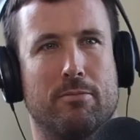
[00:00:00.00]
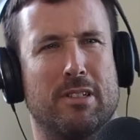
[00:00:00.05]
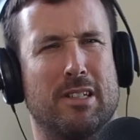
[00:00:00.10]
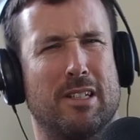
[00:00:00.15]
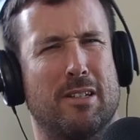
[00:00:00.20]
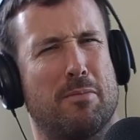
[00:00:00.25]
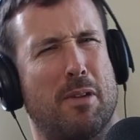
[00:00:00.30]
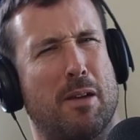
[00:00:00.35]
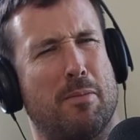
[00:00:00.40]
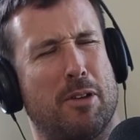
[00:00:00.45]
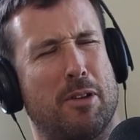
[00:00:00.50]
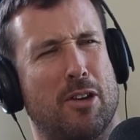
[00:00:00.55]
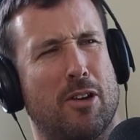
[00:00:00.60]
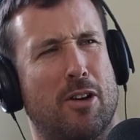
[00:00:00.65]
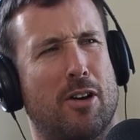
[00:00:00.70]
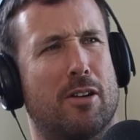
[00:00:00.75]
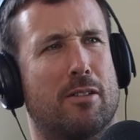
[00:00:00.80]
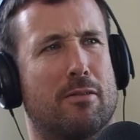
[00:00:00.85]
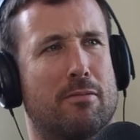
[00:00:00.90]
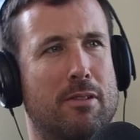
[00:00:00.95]
Maybe
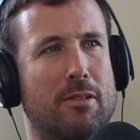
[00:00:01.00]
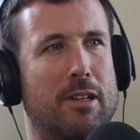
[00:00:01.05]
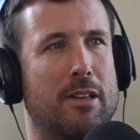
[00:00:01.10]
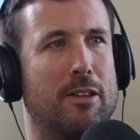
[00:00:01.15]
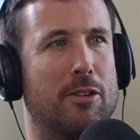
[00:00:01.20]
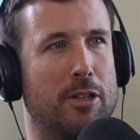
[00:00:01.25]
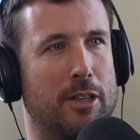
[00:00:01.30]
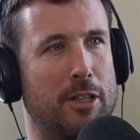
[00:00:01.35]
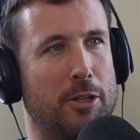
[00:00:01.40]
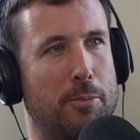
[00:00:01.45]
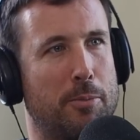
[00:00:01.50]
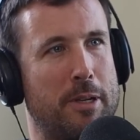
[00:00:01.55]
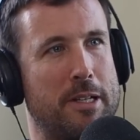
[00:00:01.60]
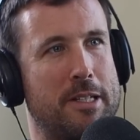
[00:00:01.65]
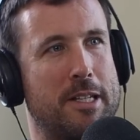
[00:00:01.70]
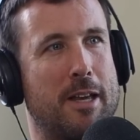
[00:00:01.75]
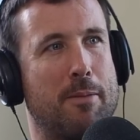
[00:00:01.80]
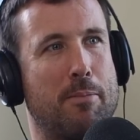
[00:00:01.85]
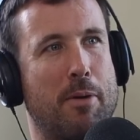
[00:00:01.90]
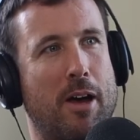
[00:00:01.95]
not. Look a little bit
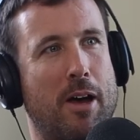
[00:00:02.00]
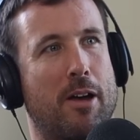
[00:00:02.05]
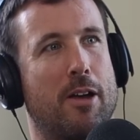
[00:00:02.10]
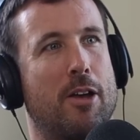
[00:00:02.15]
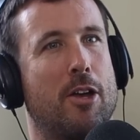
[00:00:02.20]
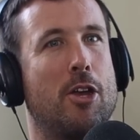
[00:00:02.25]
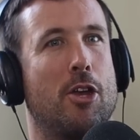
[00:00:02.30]
deeper.